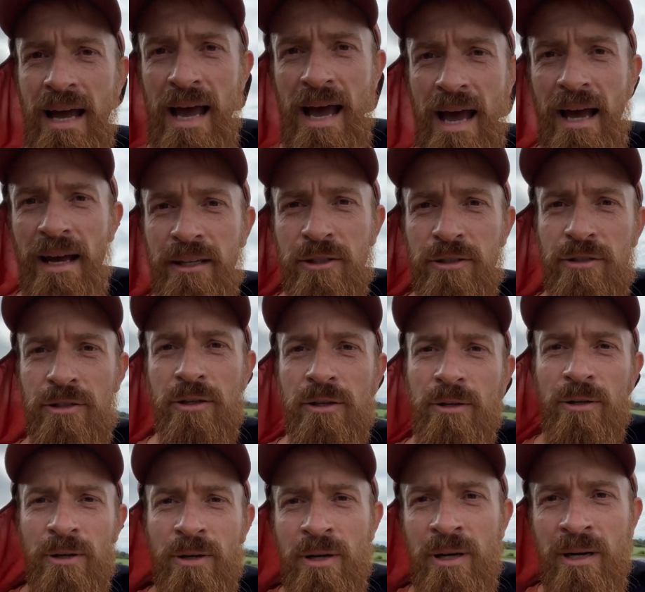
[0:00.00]
Hey
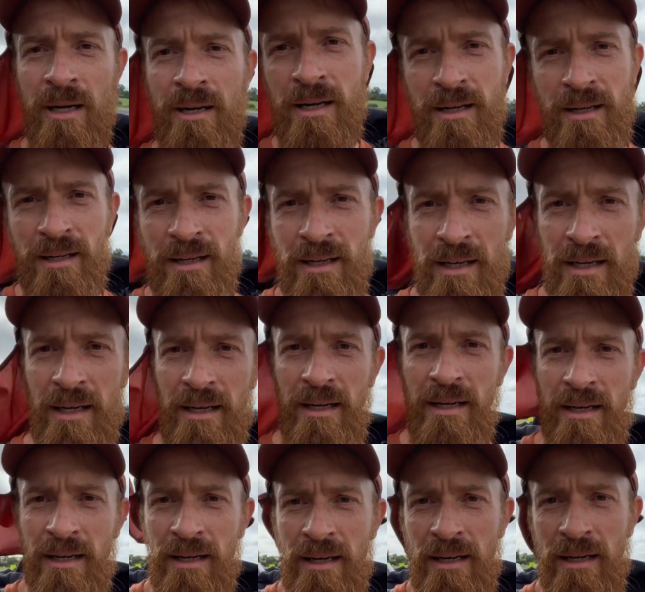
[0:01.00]
Stu.
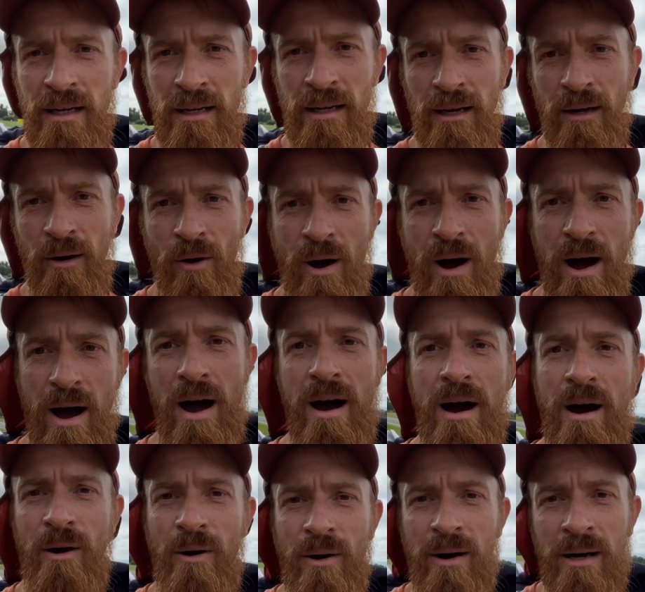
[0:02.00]

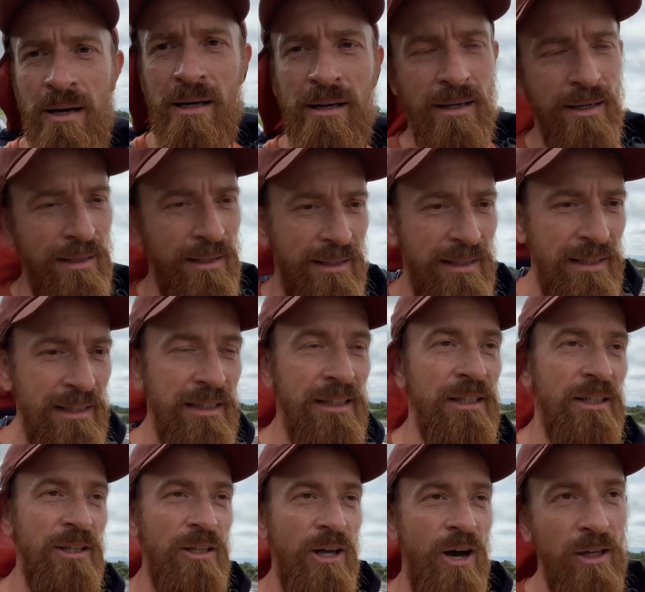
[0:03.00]
Wow.
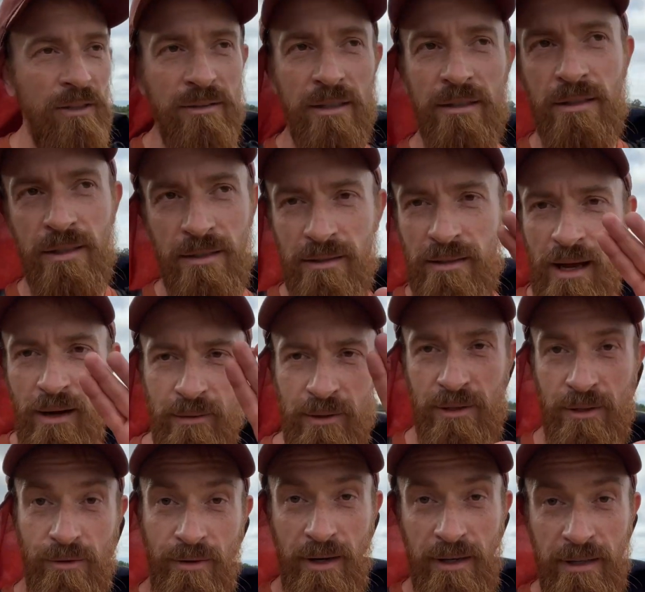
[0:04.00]
No, this is now,
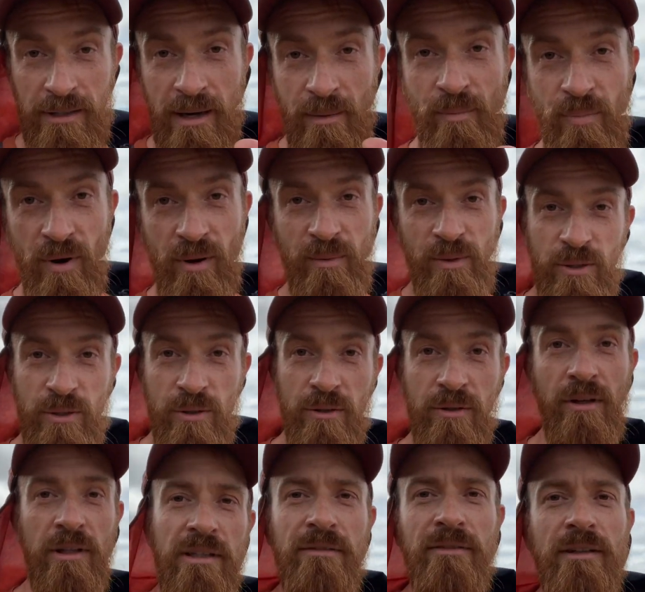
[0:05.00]
it's crazy. I promise you,
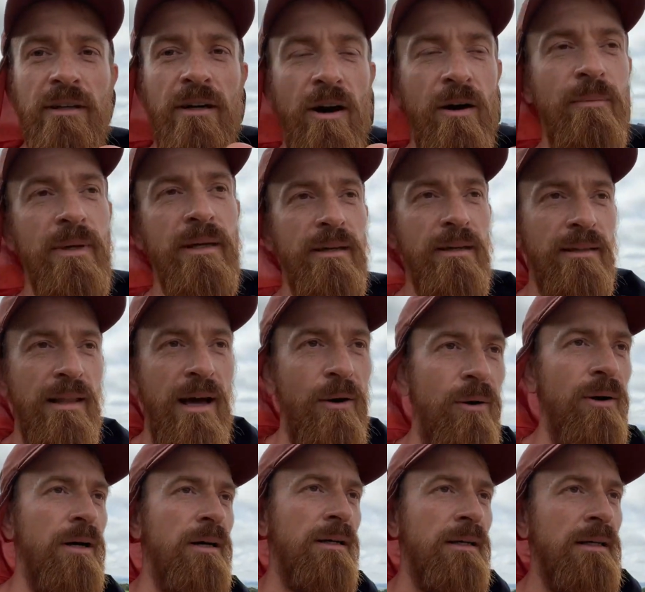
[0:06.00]
don't even come here
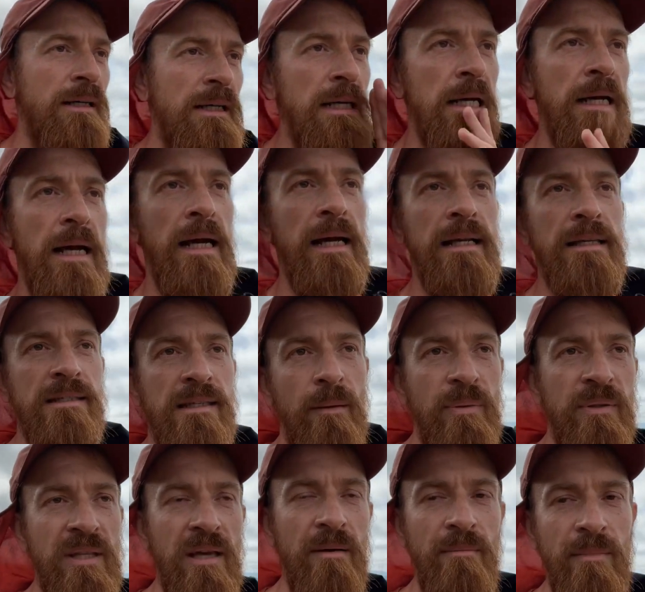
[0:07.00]
now. And
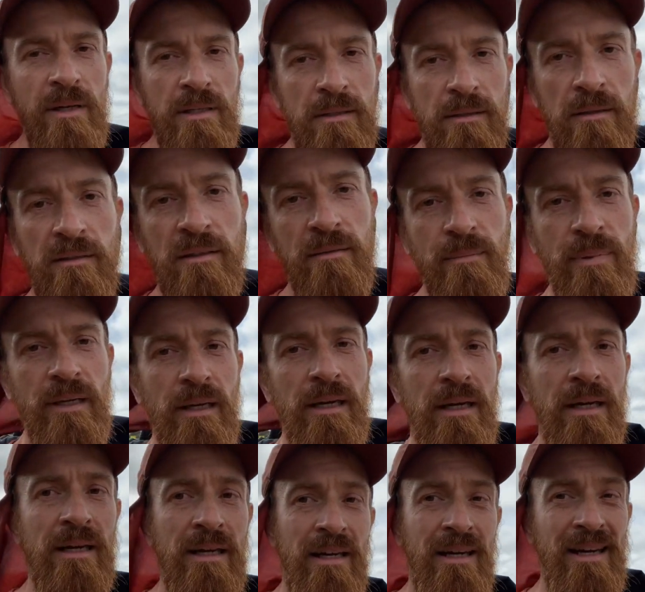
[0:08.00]
September is gonna be
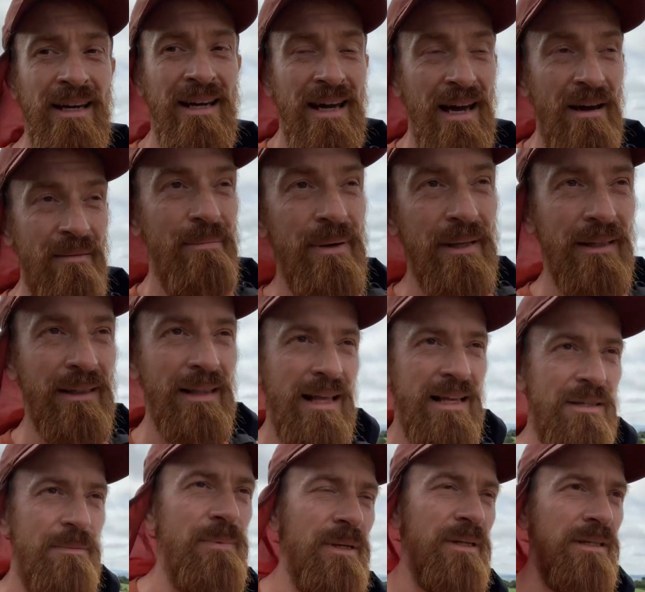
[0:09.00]
a bit
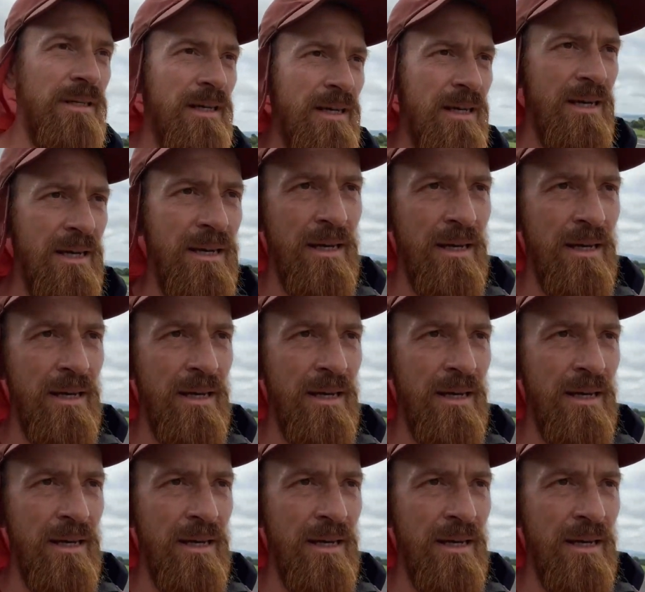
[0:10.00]
less busy.